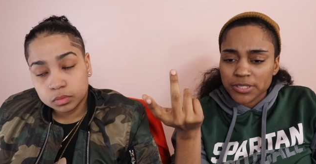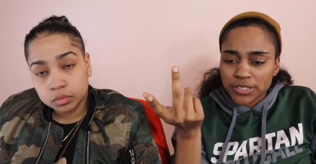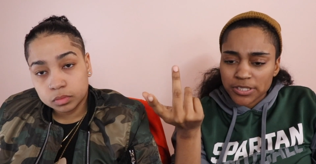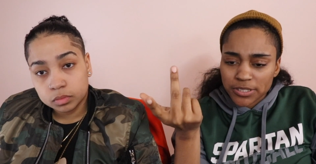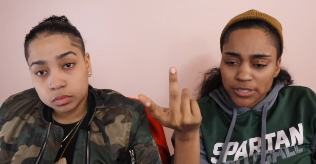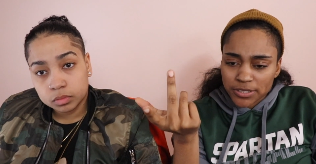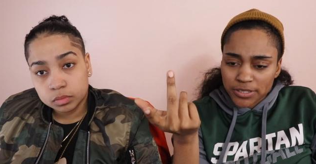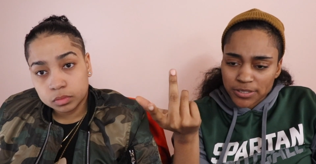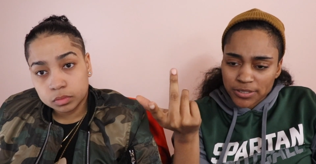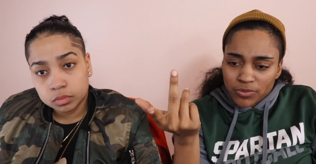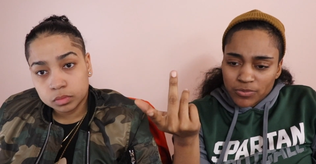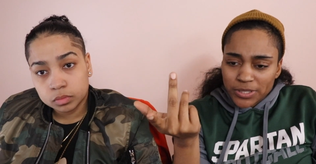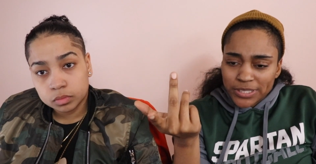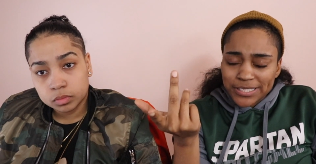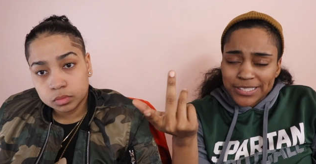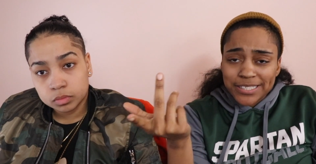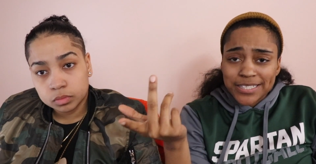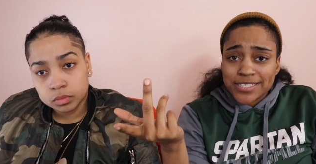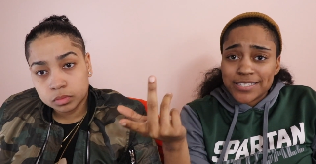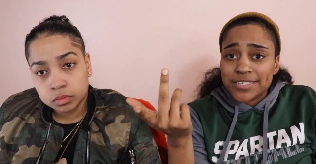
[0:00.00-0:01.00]
Speaker 1: with the
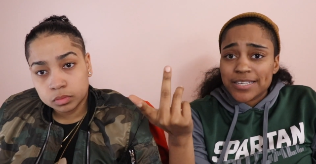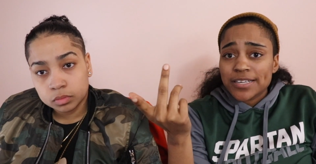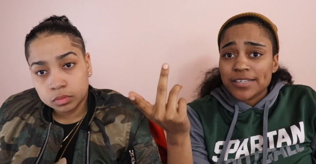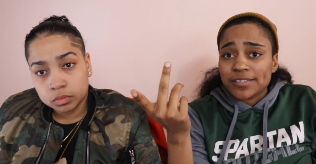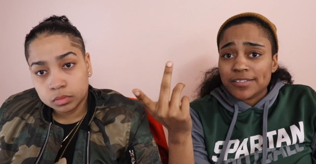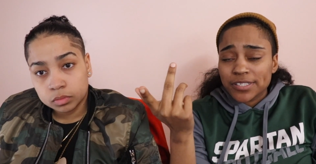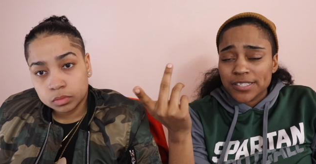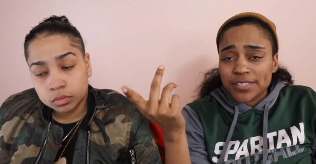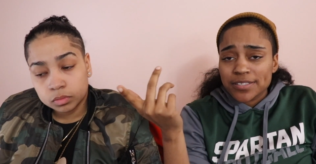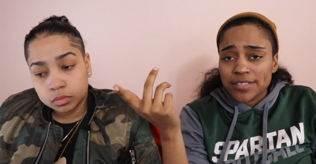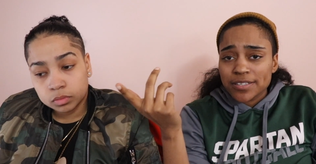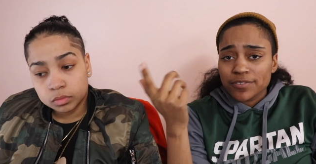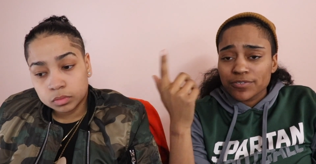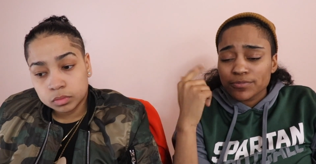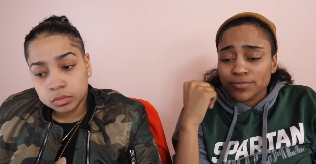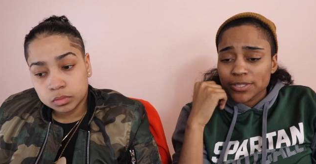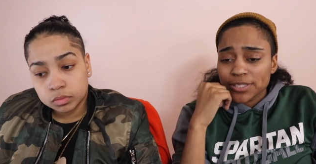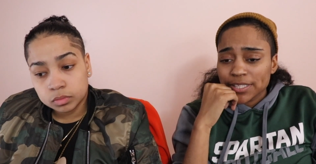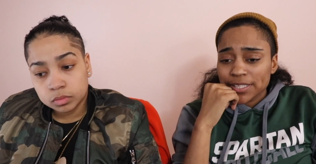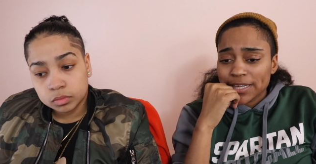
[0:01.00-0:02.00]
with D Z, D
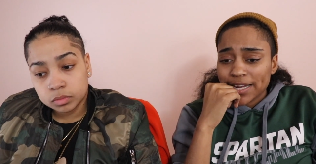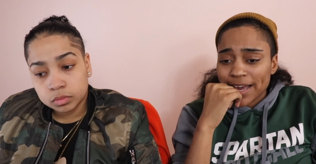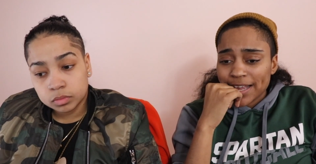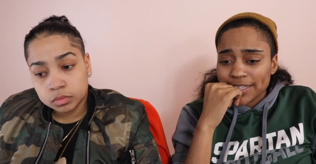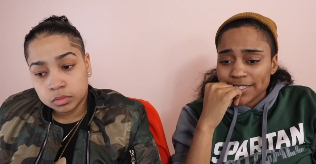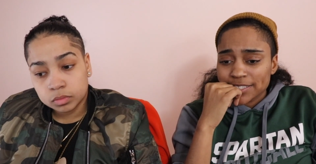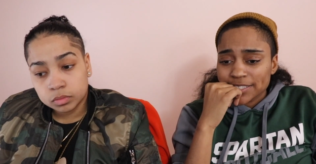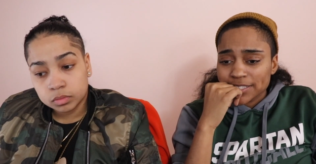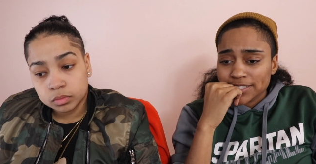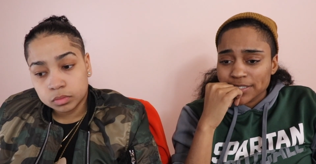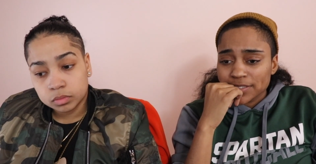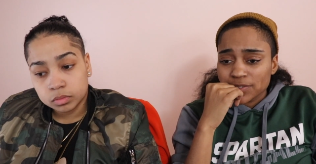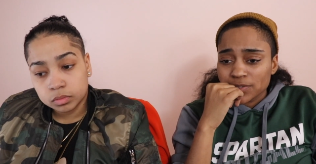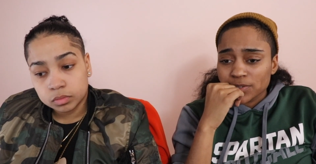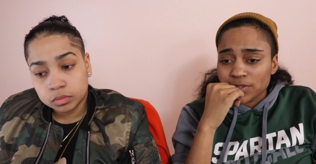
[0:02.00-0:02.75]
Z from Studology,